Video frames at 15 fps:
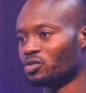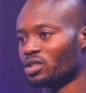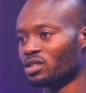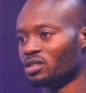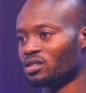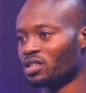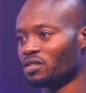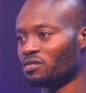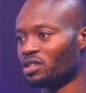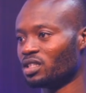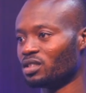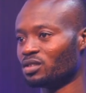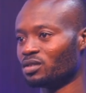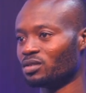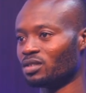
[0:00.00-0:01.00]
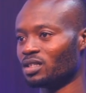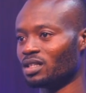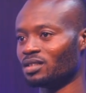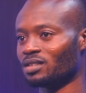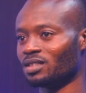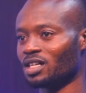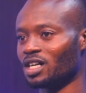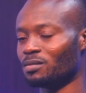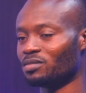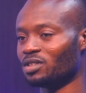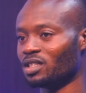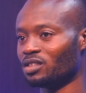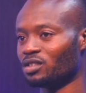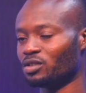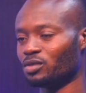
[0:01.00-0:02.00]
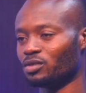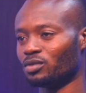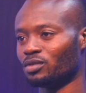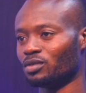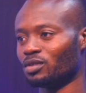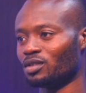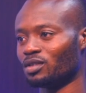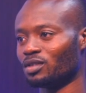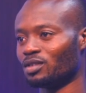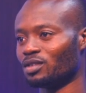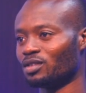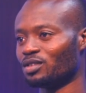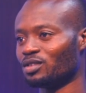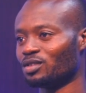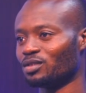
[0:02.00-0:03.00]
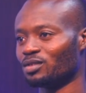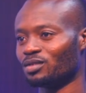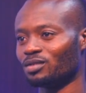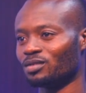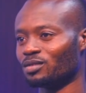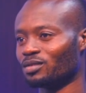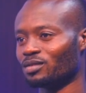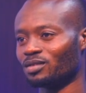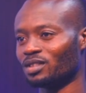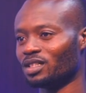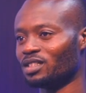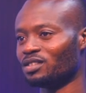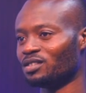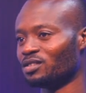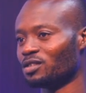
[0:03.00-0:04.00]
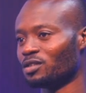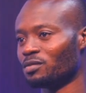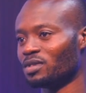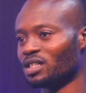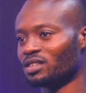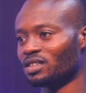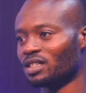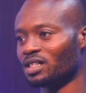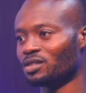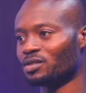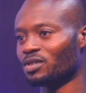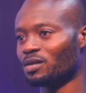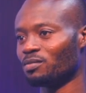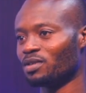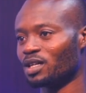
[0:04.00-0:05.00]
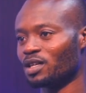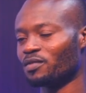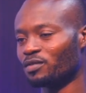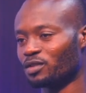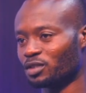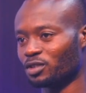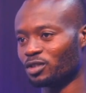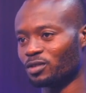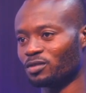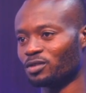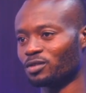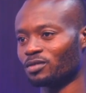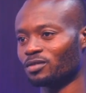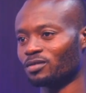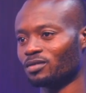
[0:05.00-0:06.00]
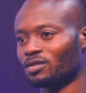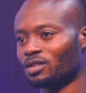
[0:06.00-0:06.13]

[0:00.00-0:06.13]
27 years old, and I'm 32. So age is not on my side to apply for jobs. So